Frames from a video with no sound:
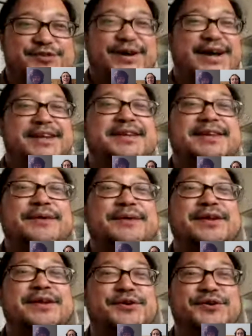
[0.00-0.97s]
So I didn't
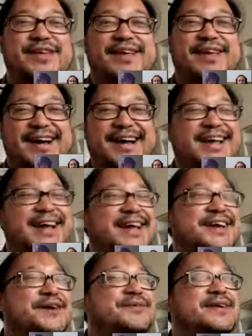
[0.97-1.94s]
get one of those. I
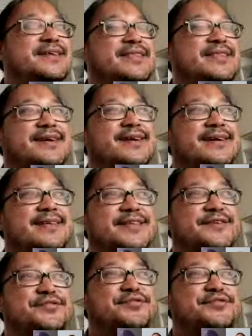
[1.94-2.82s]
got one of the